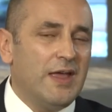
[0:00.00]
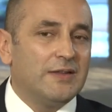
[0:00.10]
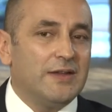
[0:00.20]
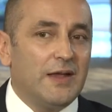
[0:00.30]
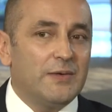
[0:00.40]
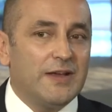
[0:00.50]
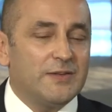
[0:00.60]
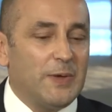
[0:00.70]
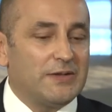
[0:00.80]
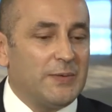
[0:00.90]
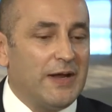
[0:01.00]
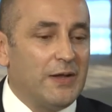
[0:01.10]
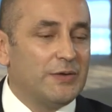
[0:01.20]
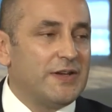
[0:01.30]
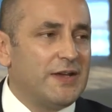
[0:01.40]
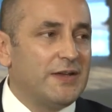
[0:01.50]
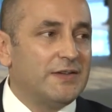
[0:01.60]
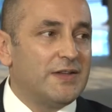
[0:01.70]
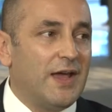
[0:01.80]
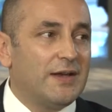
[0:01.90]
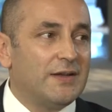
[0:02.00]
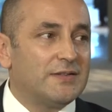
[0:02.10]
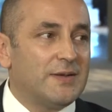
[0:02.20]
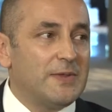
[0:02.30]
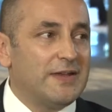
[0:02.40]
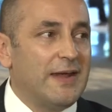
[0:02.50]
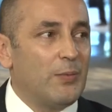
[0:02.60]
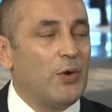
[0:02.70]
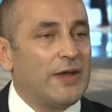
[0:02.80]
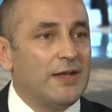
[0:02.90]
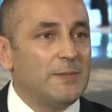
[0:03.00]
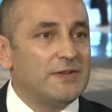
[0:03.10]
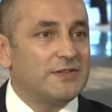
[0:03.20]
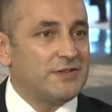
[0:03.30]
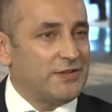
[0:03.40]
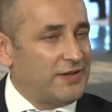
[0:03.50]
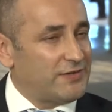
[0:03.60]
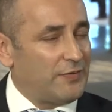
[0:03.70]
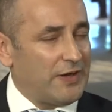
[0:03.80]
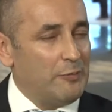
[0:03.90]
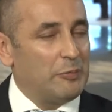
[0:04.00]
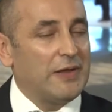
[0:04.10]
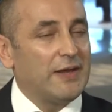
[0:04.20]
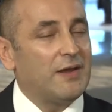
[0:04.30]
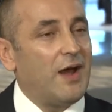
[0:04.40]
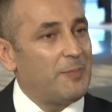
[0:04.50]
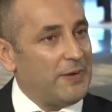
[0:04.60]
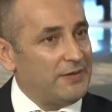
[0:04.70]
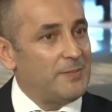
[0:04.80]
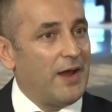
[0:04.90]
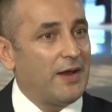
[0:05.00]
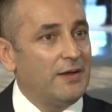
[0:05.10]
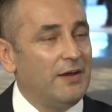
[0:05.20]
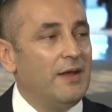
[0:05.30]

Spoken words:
The other aspect around LTE is that some of the network elements, because it is a complete IP domain,